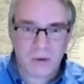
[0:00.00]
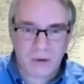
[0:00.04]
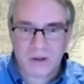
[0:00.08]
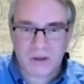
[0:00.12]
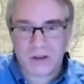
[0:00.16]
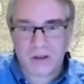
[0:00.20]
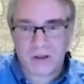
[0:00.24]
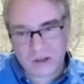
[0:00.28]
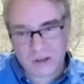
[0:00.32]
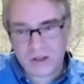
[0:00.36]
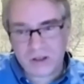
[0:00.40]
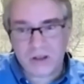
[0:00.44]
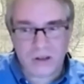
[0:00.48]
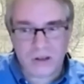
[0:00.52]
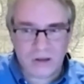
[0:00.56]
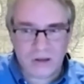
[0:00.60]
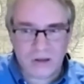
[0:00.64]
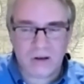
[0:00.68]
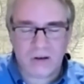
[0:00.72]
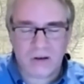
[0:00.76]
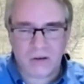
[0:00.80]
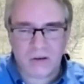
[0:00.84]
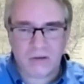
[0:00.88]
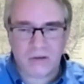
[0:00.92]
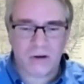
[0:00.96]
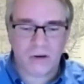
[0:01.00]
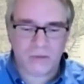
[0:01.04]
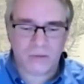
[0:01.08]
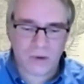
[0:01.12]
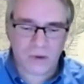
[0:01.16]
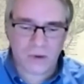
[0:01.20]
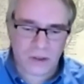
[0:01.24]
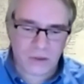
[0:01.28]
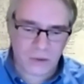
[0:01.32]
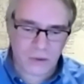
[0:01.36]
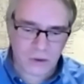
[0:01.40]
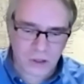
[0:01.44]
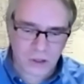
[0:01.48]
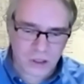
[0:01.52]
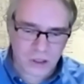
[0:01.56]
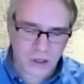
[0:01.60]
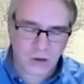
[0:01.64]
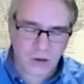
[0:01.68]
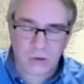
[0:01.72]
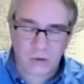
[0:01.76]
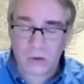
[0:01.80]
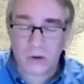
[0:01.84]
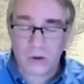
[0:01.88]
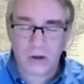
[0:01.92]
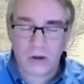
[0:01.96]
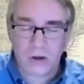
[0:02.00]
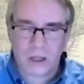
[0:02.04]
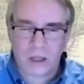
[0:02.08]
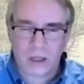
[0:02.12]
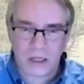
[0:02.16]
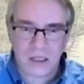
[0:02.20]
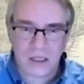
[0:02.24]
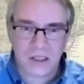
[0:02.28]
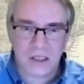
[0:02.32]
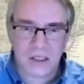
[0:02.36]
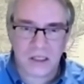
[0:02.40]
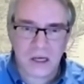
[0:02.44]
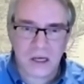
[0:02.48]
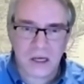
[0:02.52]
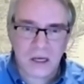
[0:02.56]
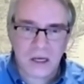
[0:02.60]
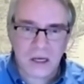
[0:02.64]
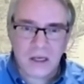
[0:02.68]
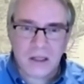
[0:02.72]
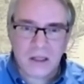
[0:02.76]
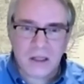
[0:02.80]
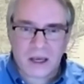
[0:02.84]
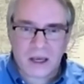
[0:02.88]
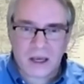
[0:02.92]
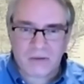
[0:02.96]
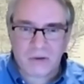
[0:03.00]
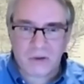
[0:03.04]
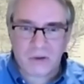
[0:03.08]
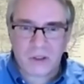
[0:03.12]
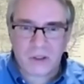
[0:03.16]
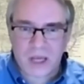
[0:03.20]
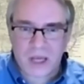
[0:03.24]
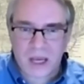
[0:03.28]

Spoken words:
to escape. Her father and she are loyalists.